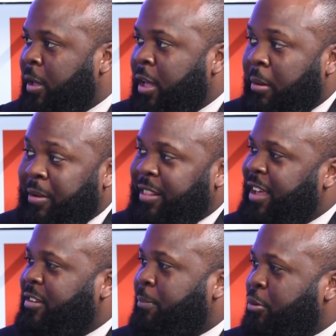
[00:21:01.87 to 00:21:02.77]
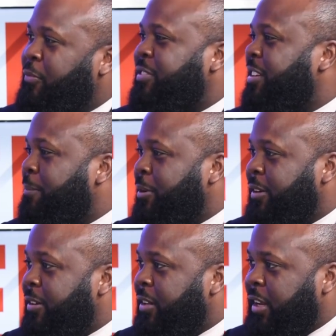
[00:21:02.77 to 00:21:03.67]
I mean, the proof is in the
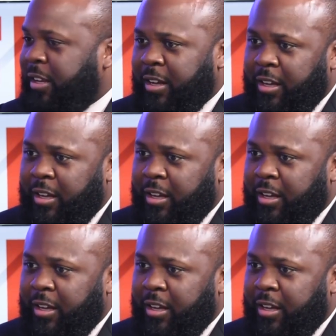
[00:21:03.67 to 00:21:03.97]
pudding. And